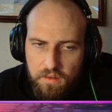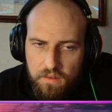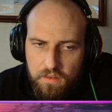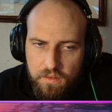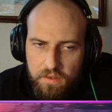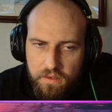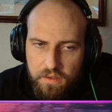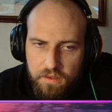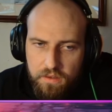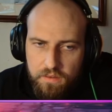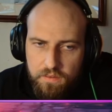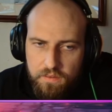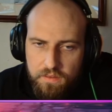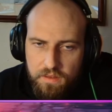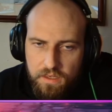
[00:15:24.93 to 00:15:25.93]
There,
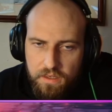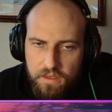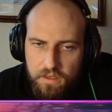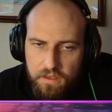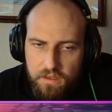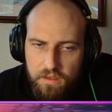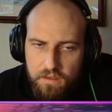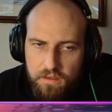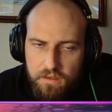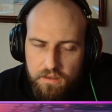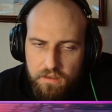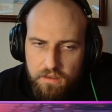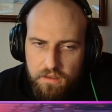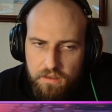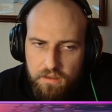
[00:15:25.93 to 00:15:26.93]
there.
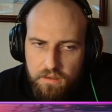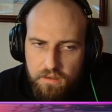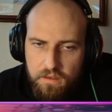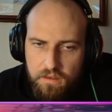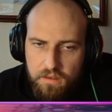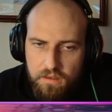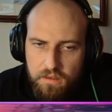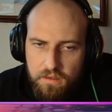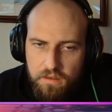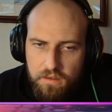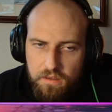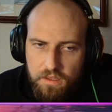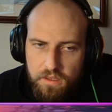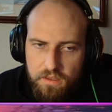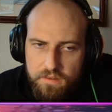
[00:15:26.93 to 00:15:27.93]

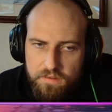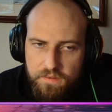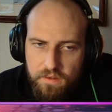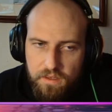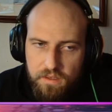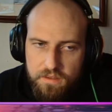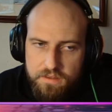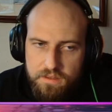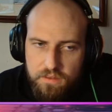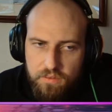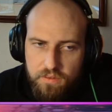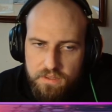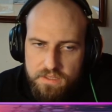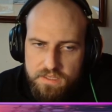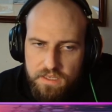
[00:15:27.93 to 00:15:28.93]
Can't take, because the
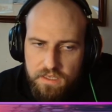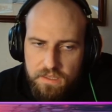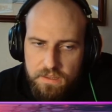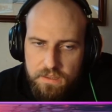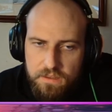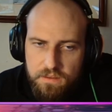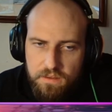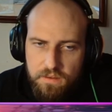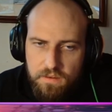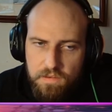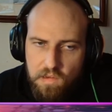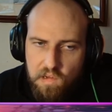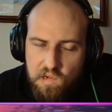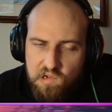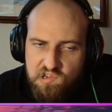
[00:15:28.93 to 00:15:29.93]
queen's hanging.
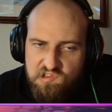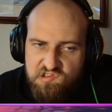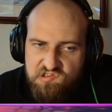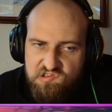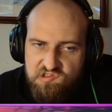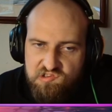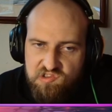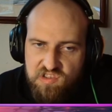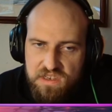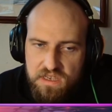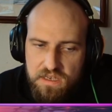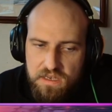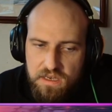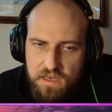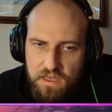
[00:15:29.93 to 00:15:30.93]

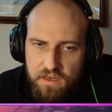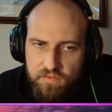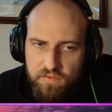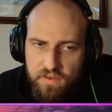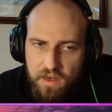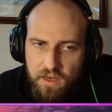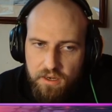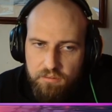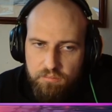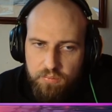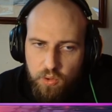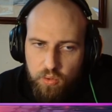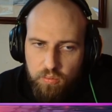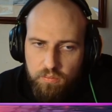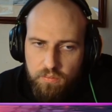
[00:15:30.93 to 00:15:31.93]
And if not,
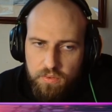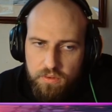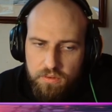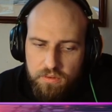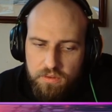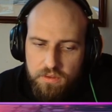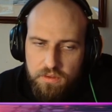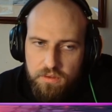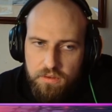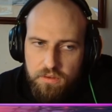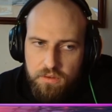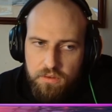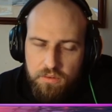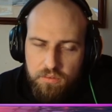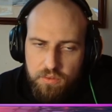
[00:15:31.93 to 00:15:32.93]
boom.
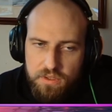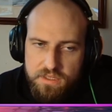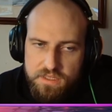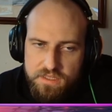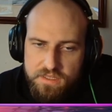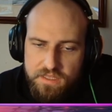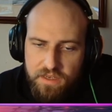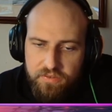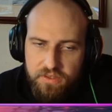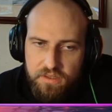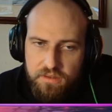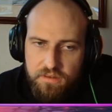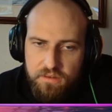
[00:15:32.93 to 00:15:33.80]
Rook c7.